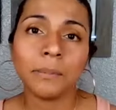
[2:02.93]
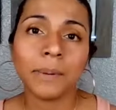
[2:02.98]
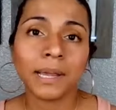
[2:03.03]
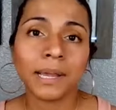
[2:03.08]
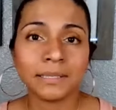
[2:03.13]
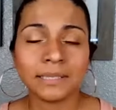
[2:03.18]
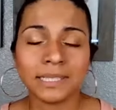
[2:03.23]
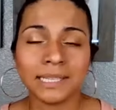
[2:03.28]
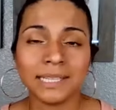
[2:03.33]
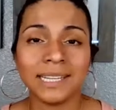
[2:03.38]
in
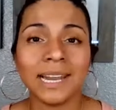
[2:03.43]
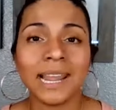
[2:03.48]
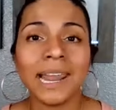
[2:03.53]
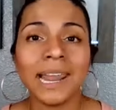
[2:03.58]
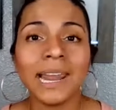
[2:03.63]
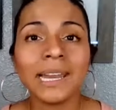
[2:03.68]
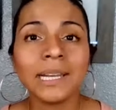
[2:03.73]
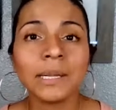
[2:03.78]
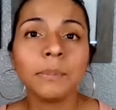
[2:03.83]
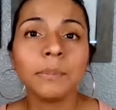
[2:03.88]
my thing.
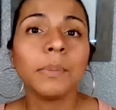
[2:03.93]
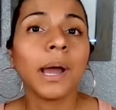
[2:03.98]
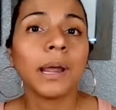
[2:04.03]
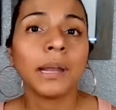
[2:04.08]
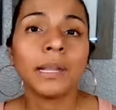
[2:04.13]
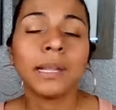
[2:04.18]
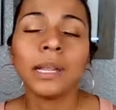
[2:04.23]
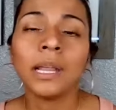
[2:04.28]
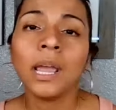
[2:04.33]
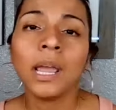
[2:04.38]

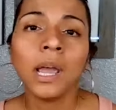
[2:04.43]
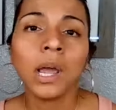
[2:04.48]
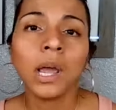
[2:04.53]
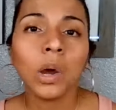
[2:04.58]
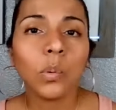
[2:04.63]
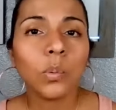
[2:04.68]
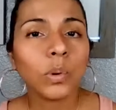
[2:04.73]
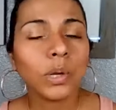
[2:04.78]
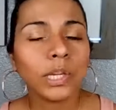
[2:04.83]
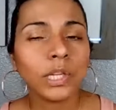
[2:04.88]
Anybody
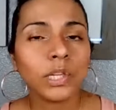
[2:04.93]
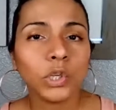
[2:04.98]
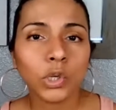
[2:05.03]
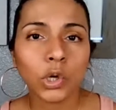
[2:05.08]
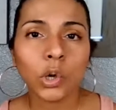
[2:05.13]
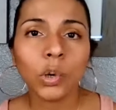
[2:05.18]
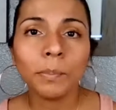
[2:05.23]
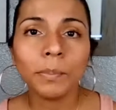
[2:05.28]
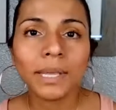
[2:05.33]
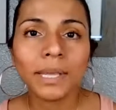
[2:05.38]
with
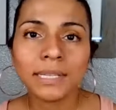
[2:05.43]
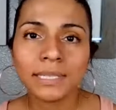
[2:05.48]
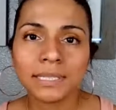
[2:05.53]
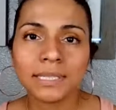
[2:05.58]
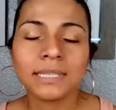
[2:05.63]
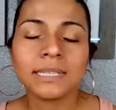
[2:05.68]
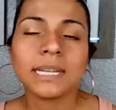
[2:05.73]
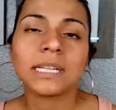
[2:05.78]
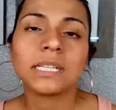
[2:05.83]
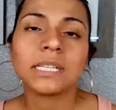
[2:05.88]
no
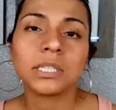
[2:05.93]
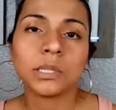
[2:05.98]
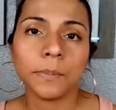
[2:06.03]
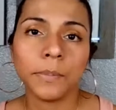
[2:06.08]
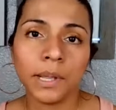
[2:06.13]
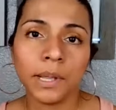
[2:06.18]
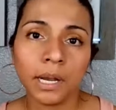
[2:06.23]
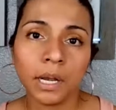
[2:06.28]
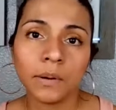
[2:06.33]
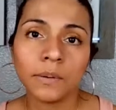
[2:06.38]
business
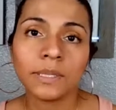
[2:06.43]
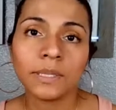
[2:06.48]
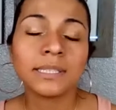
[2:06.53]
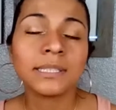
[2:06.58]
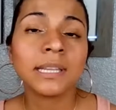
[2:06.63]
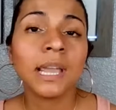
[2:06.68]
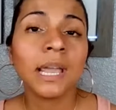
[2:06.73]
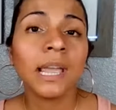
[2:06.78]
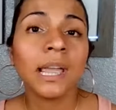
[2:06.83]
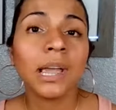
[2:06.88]

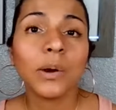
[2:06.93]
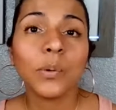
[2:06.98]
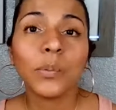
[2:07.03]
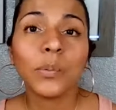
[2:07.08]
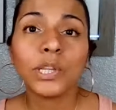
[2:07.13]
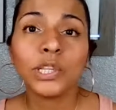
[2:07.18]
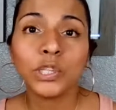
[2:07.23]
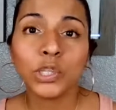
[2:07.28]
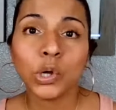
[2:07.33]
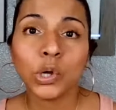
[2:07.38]
experience,
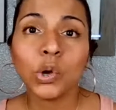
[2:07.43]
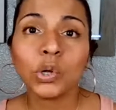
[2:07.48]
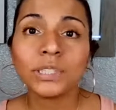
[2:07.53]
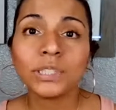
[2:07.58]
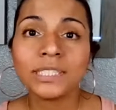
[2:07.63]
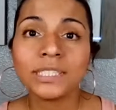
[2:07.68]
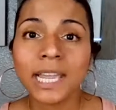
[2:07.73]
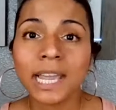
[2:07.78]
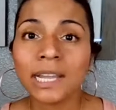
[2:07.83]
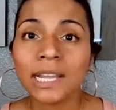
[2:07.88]
with no
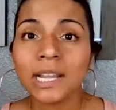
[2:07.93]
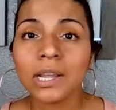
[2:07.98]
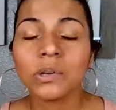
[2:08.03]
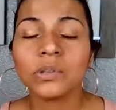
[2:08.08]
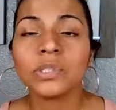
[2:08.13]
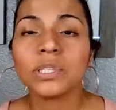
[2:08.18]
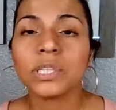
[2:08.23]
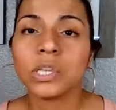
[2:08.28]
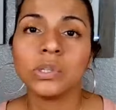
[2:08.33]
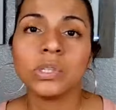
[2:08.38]

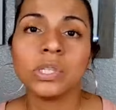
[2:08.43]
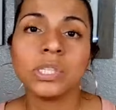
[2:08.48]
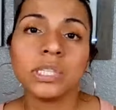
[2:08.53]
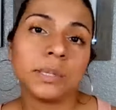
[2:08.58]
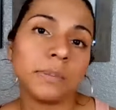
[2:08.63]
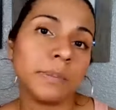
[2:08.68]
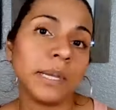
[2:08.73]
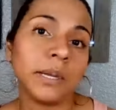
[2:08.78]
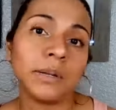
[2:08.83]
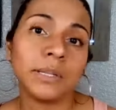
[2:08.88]
technical skill
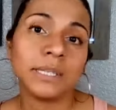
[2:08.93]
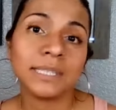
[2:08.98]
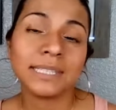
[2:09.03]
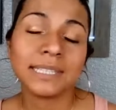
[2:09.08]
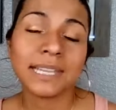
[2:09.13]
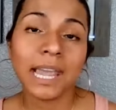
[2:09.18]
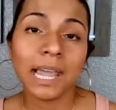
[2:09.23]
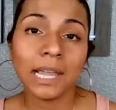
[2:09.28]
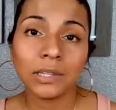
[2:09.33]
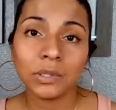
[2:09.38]

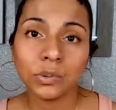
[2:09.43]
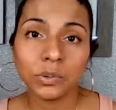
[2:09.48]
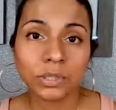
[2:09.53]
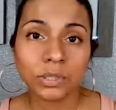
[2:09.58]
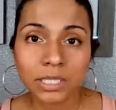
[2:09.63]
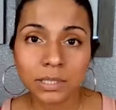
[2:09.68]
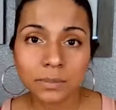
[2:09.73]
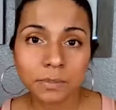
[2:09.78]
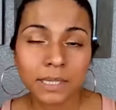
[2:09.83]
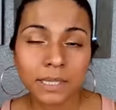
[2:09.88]
experience, can do
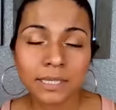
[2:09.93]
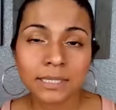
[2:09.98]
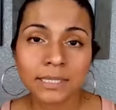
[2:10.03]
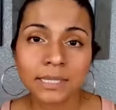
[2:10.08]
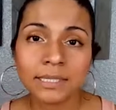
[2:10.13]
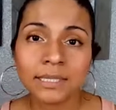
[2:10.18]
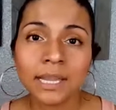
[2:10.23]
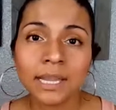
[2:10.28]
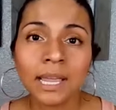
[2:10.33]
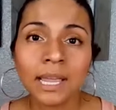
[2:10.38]
this
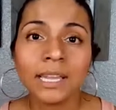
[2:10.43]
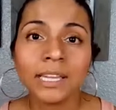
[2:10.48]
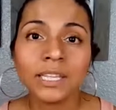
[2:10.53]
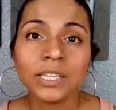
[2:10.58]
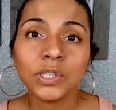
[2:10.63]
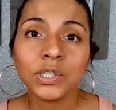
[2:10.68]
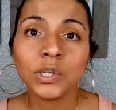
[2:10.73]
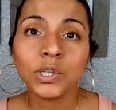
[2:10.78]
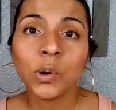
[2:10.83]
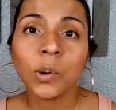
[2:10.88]
business.
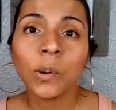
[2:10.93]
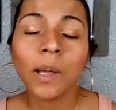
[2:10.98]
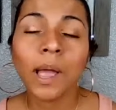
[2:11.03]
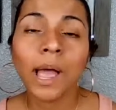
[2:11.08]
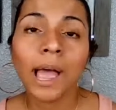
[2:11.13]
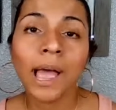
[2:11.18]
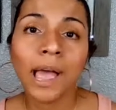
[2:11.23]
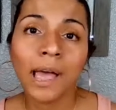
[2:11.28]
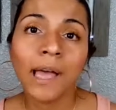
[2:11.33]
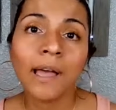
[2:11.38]
You know,
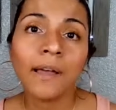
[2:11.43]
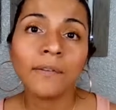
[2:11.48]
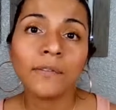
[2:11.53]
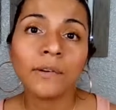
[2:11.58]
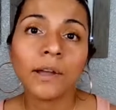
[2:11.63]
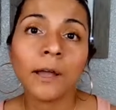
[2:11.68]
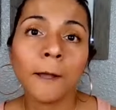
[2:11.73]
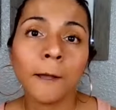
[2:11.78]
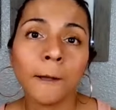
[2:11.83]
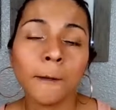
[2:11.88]
I have
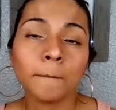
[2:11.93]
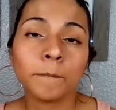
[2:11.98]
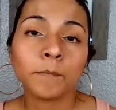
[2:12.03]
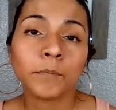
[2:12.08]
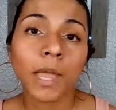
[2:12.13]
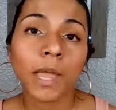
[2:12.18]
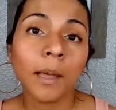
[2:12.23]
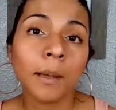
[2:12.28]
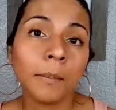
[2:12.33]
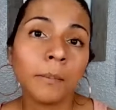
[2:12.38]

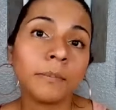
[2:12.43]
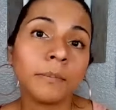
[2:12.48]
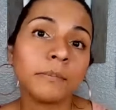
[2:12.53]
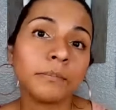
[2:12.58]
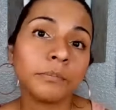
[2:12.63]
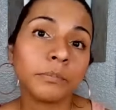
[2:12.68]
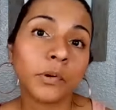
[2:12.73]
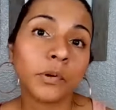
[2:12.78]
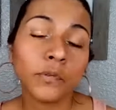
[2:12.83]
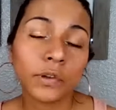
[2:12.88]

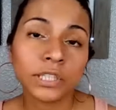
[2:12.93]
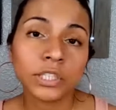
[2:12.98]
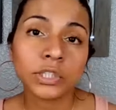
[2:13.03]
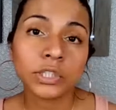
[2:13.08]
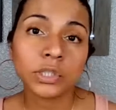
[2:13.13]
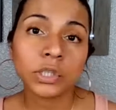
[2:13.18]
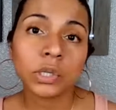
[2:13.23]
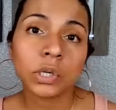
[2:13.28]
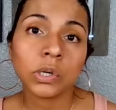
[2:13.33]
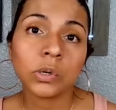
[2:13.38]
I'm
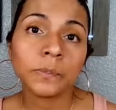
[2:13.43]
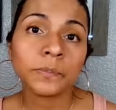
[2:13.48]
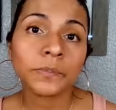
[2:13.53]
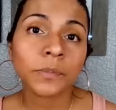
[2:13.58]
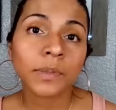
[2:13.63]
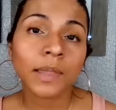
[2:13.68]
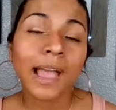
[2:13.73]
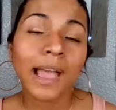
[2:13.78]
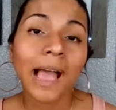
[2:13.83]
professional,